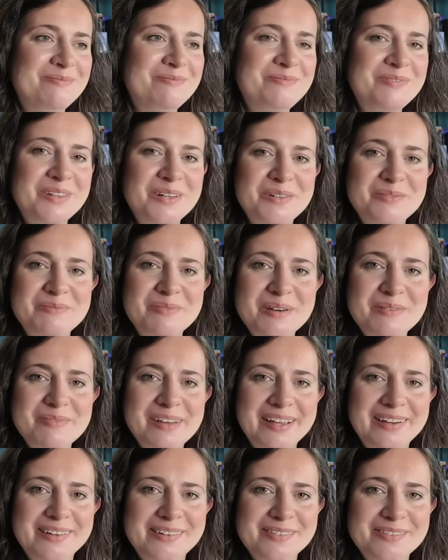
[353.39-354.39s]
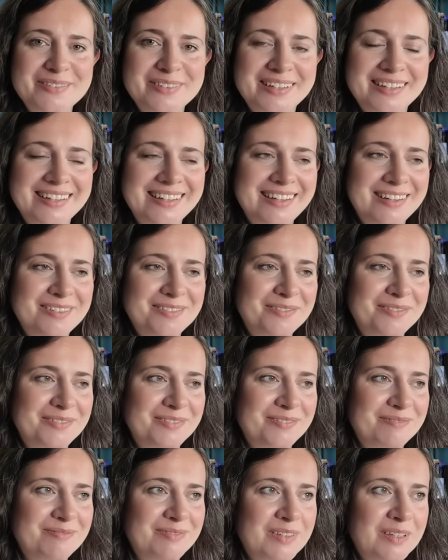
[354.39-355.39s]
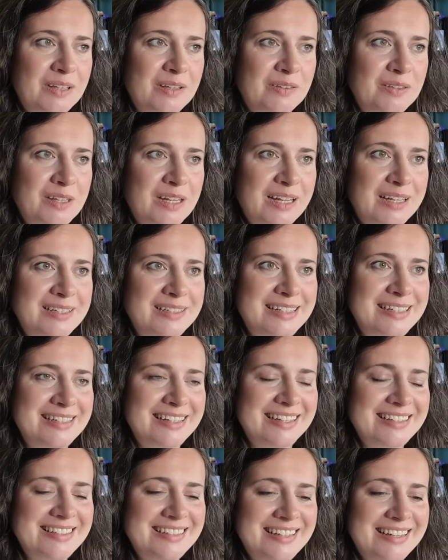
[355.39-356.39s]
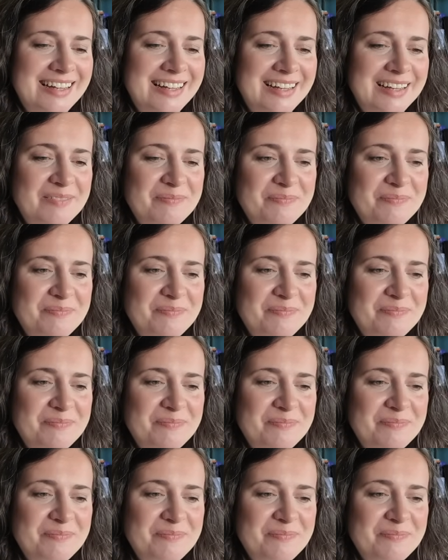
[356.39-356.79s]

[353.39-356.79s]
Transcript: film up here of that I did yesterday.